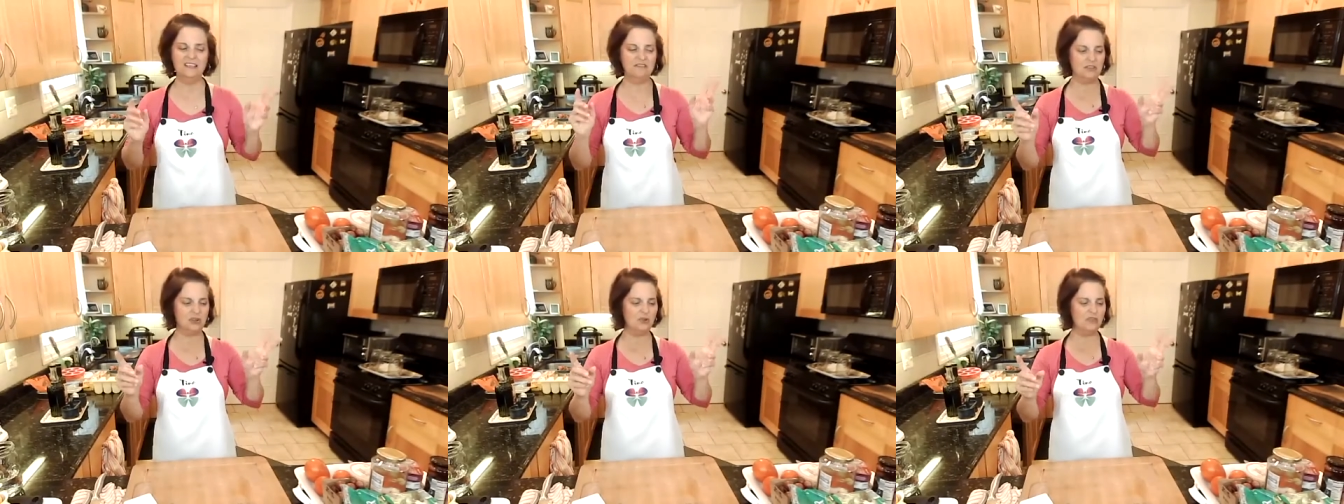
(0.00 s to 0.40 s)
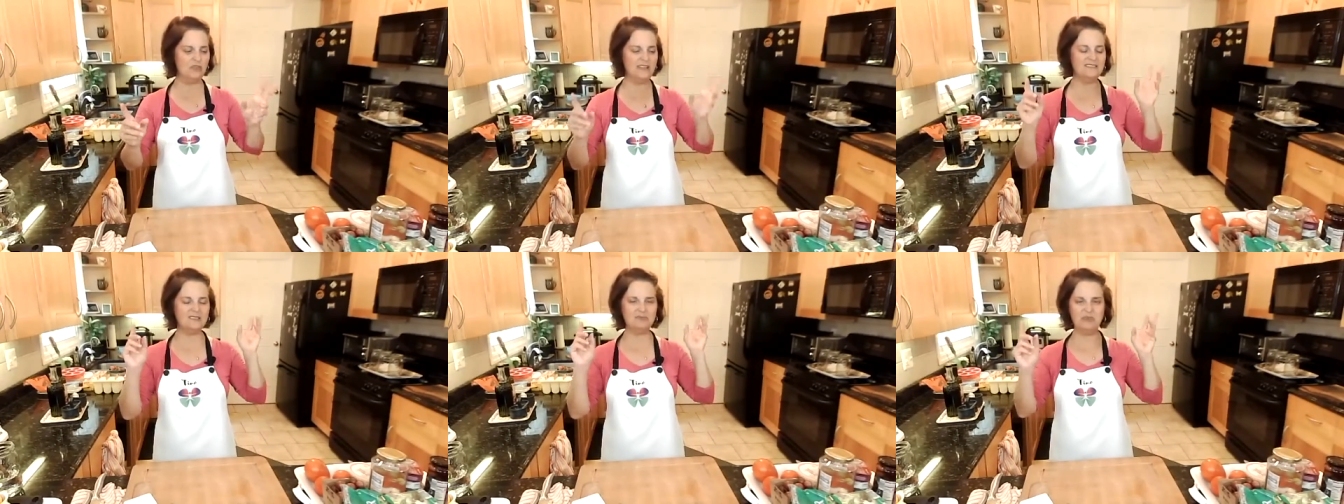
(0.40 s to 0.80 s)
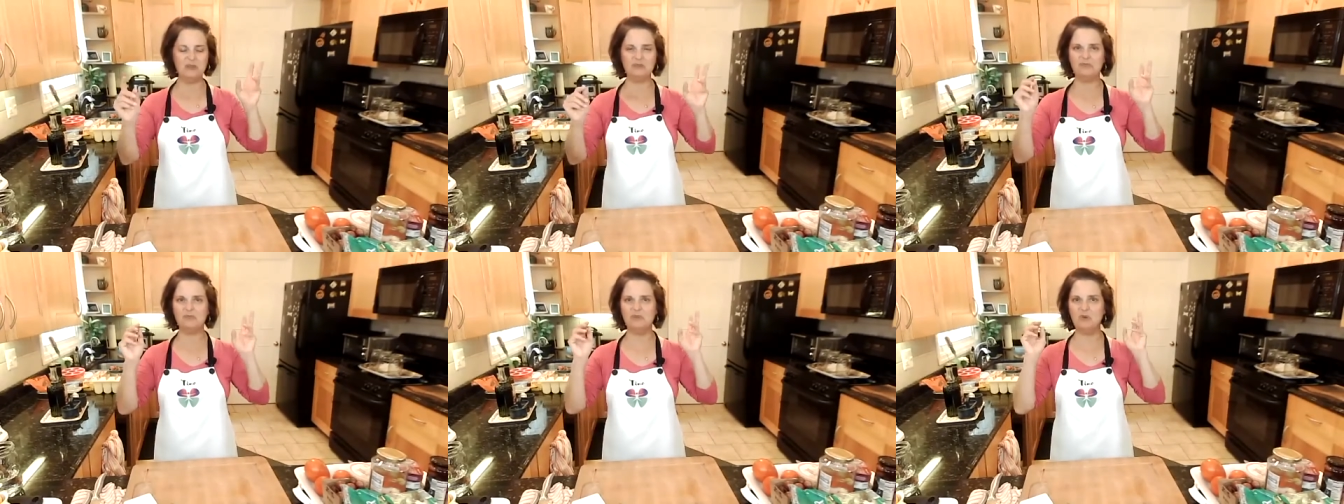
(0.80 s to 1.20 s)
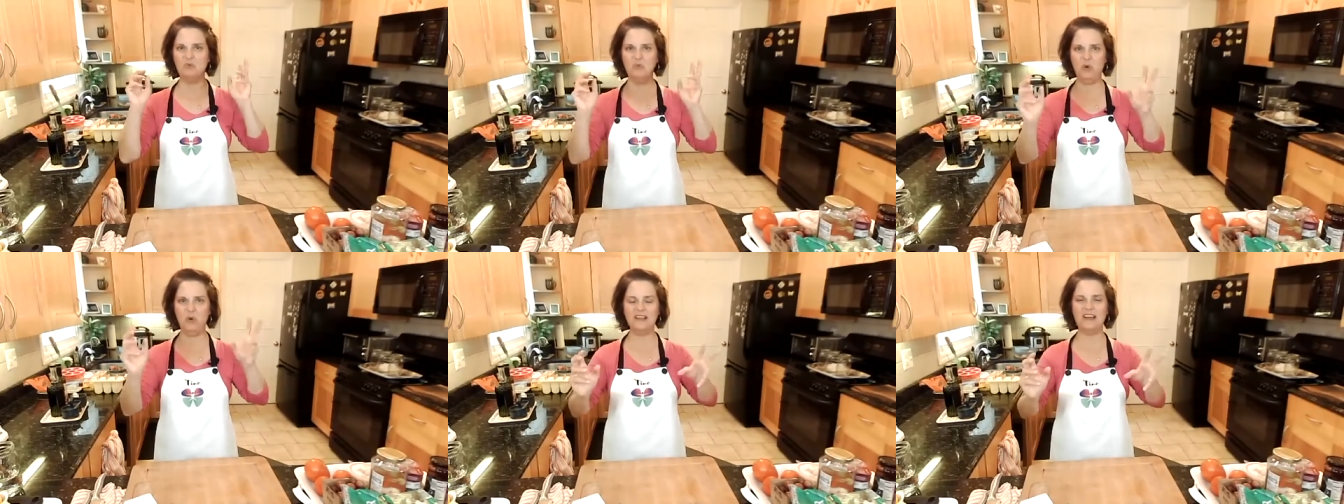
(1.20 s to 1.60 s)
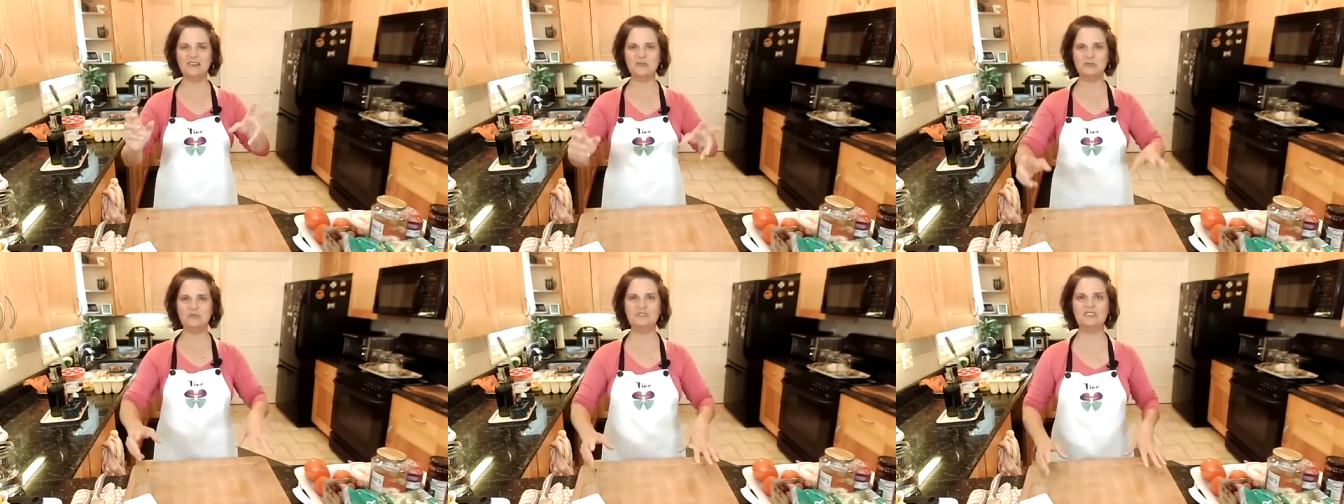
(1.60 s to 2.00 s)
If you're in to be with me 100%
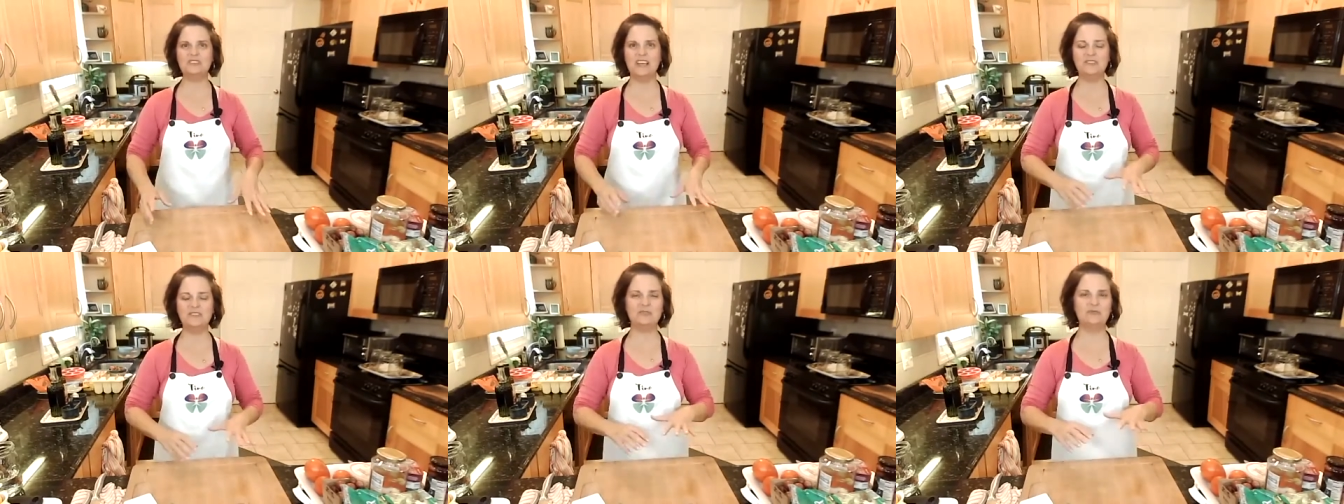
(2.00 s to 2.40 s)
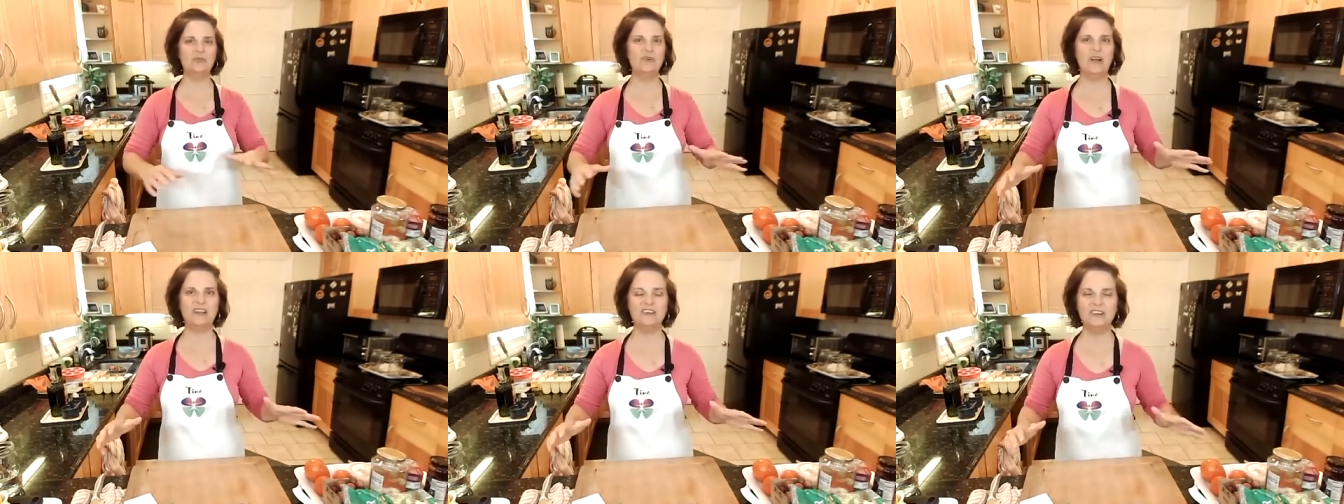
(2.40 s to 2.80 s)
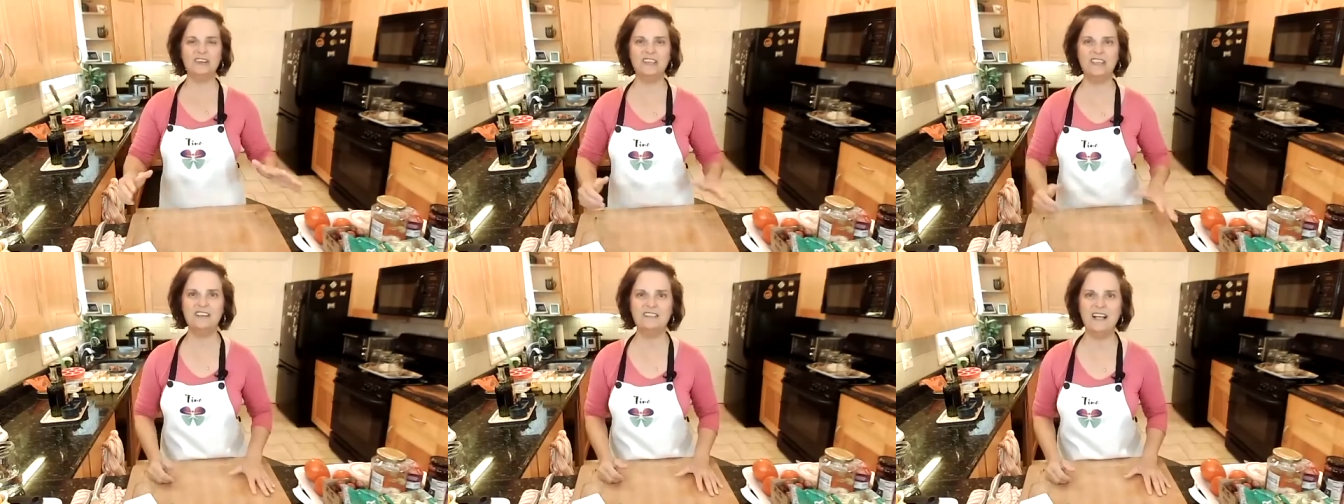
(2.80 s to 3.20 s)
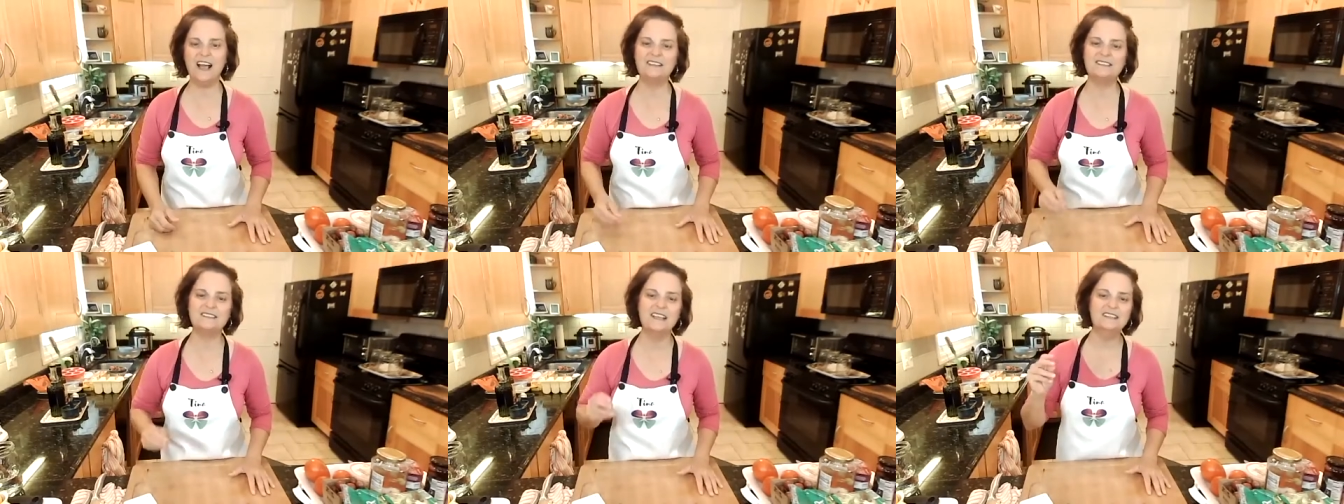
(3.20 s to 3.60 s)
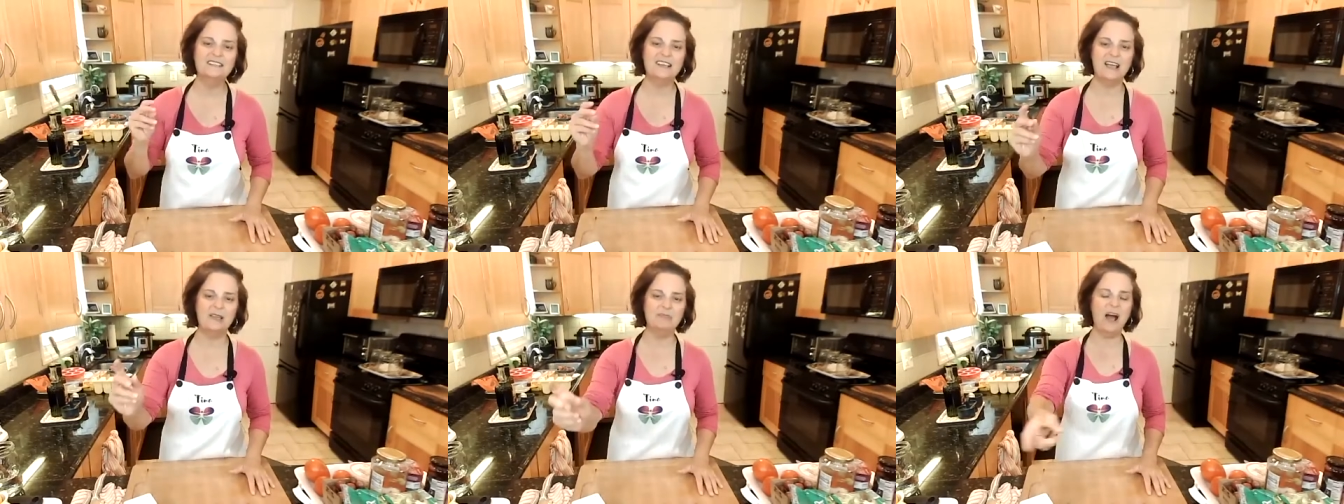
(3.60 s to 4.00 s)
through our cooking class,
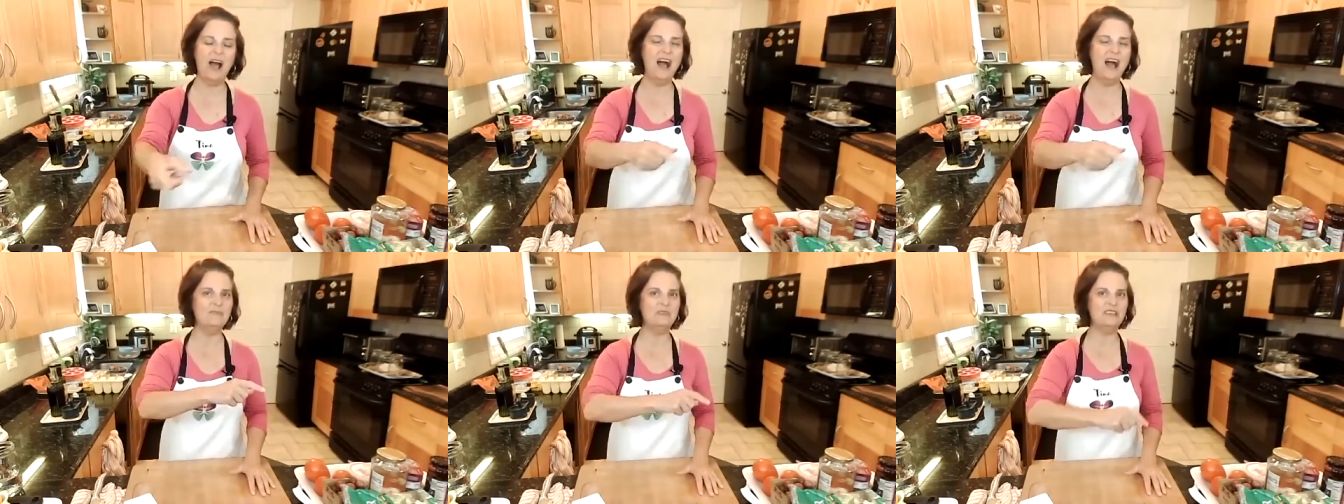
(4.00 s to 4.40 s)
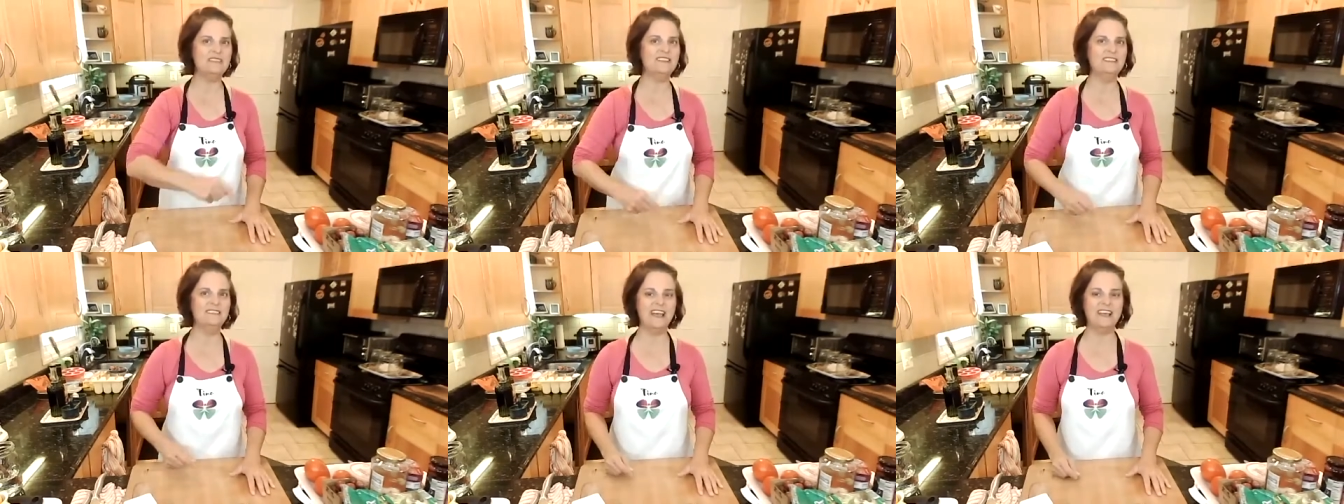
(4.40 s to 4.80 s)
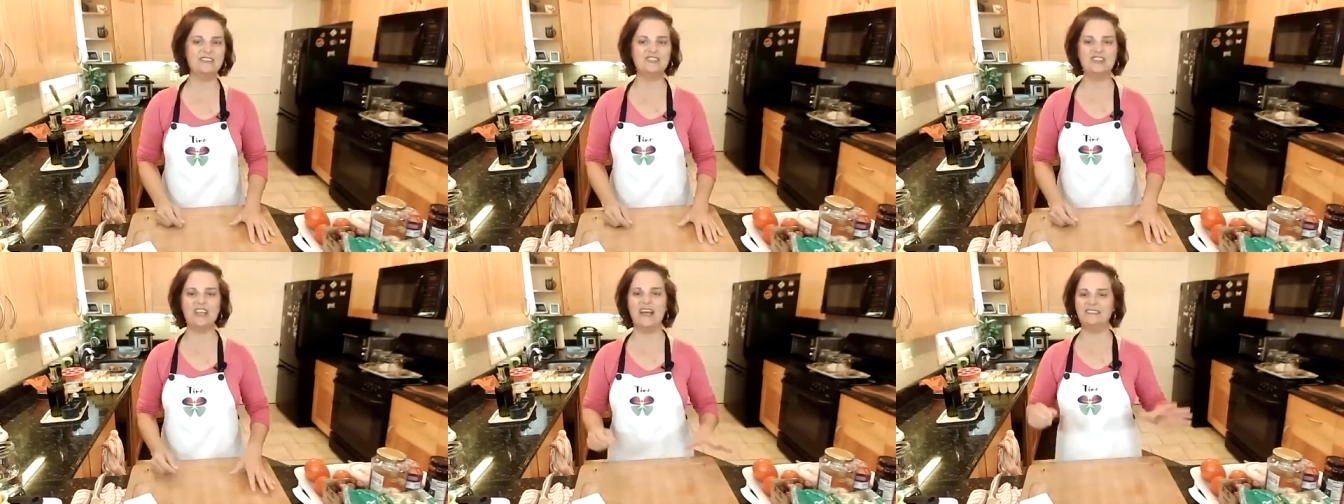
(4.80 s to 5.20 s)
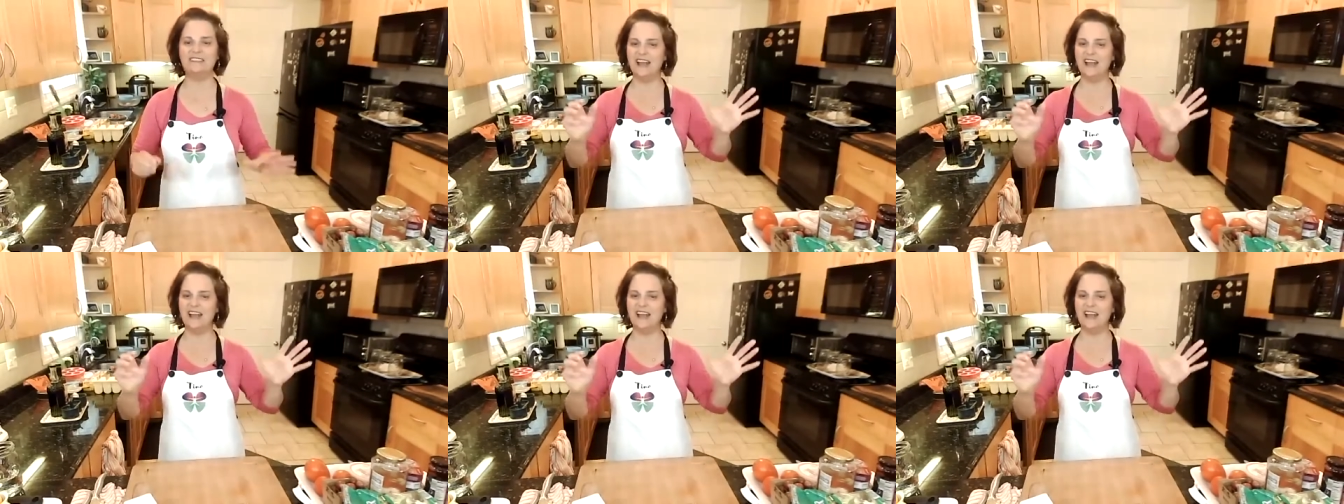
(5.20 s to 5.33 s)
type "I'm in" that chat.